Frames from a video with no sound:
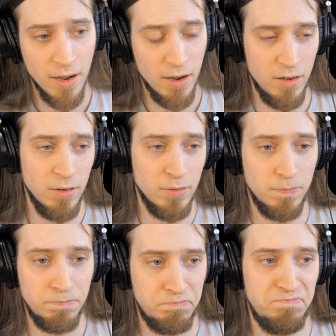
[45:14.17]

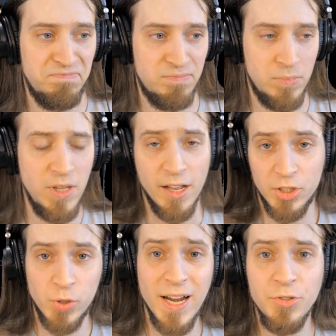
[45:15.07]

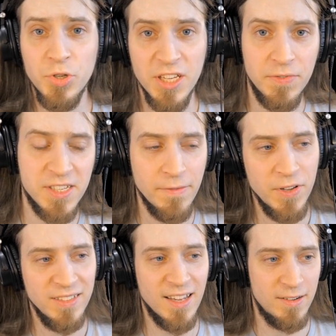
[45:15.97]
Trying to give
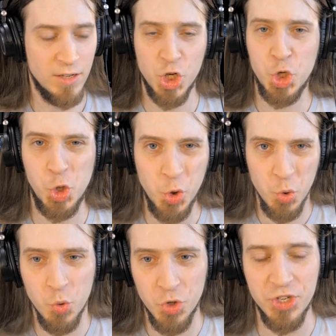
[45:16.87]
something that
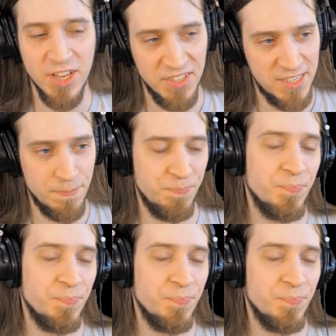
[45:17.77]
hugeness.